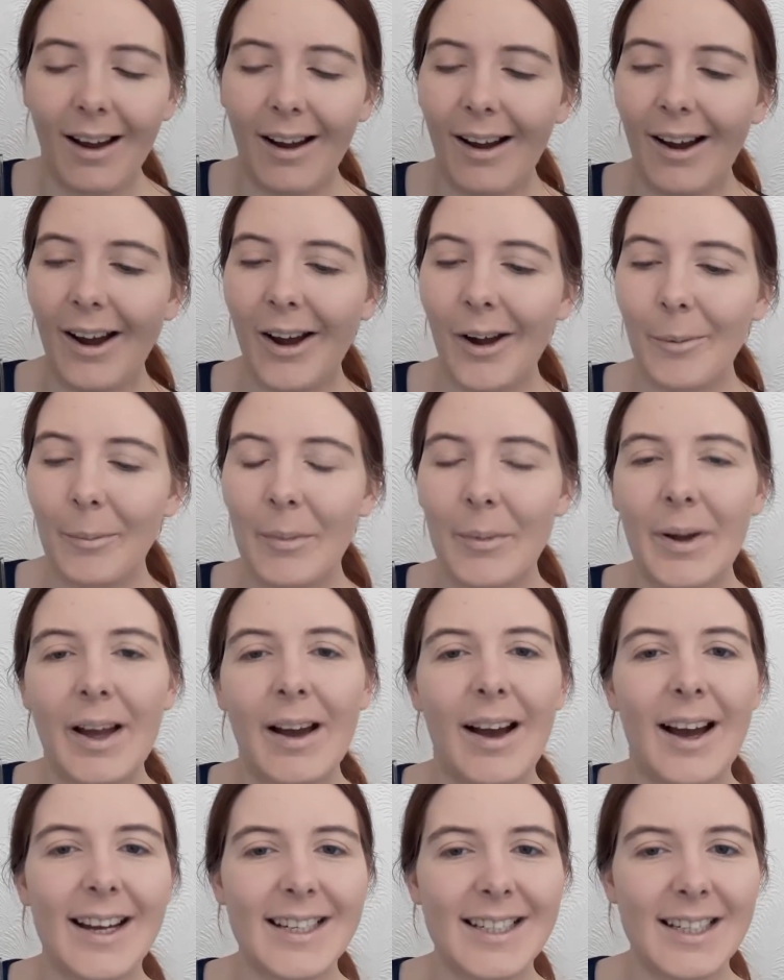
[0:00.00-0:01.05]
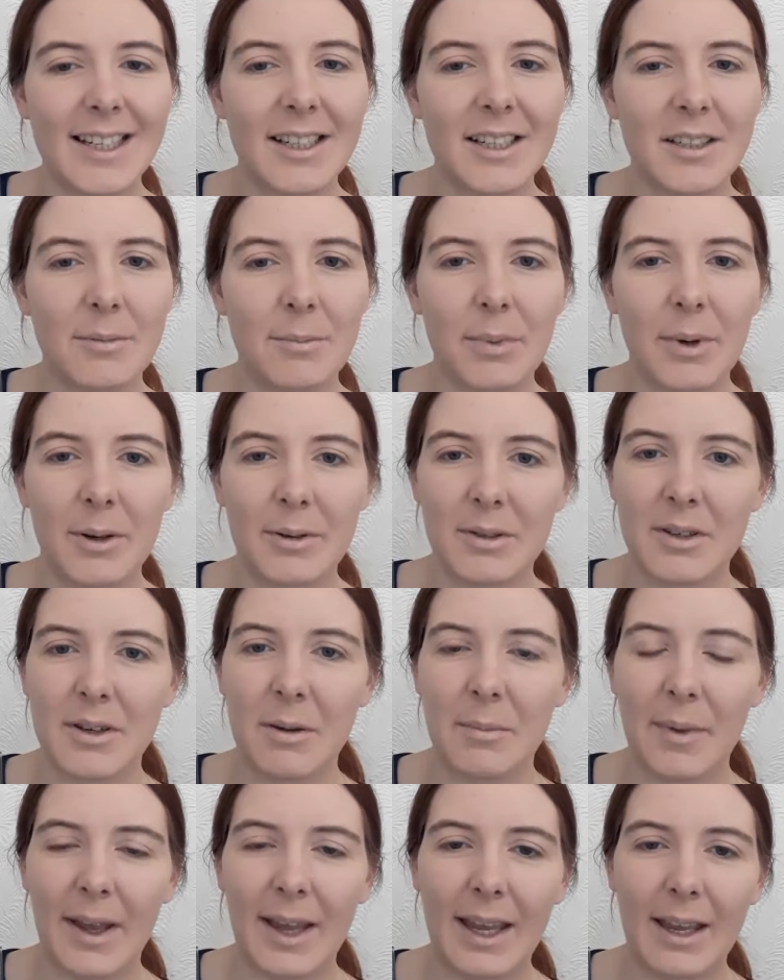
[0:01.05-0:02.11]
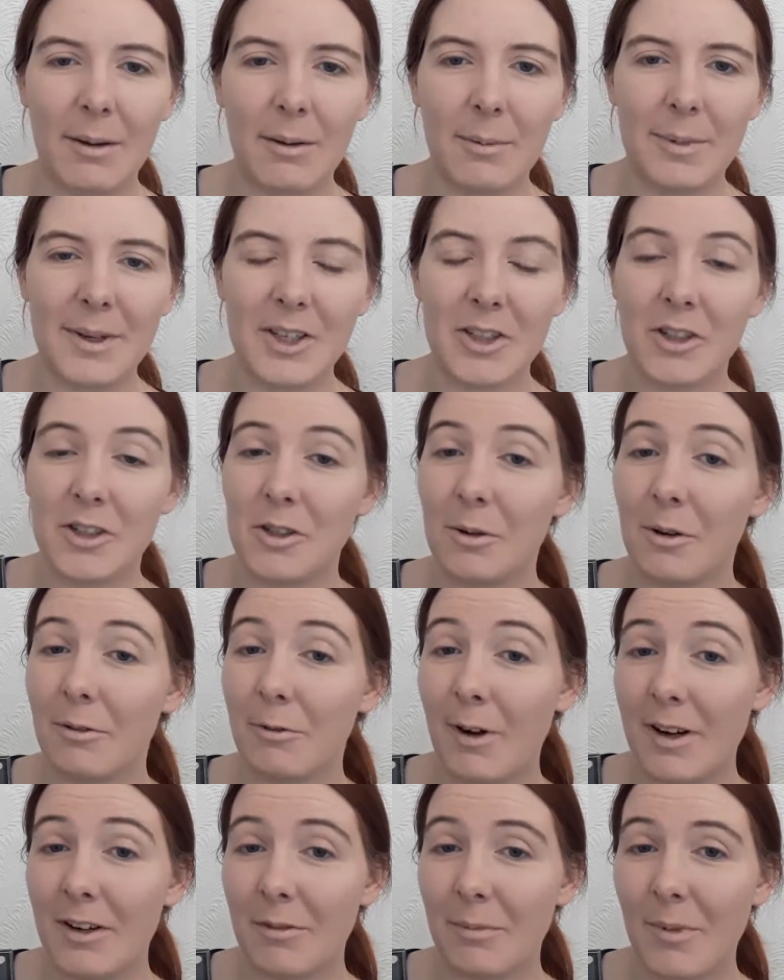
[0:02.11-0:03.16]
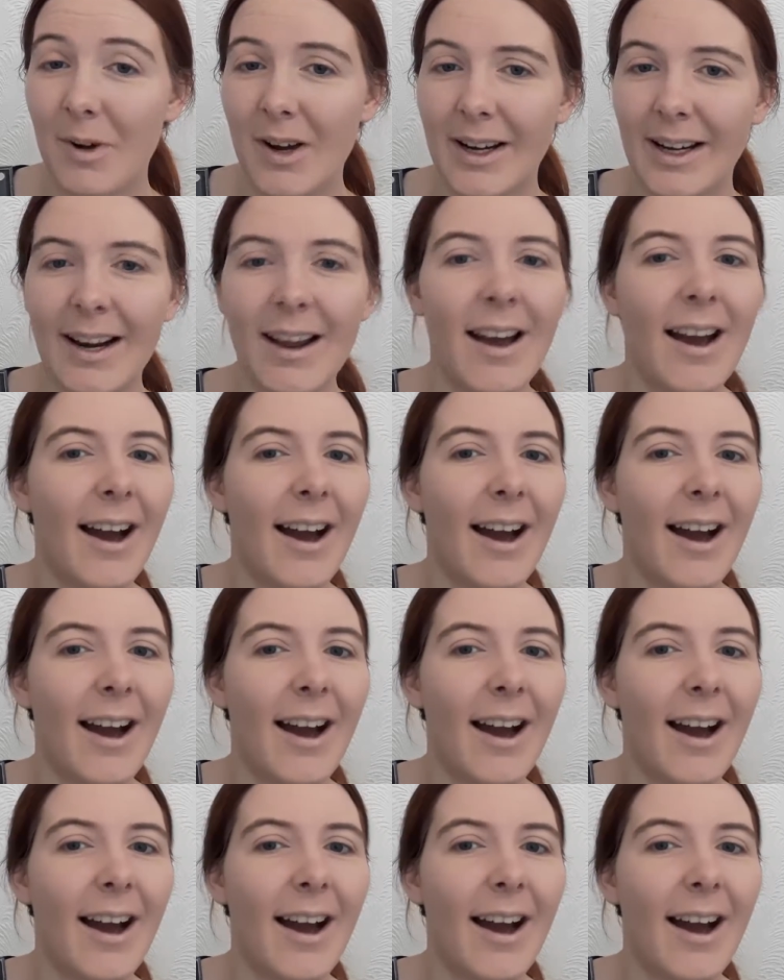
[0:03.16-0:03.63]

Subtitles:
I did post up a picture to a friend of mine.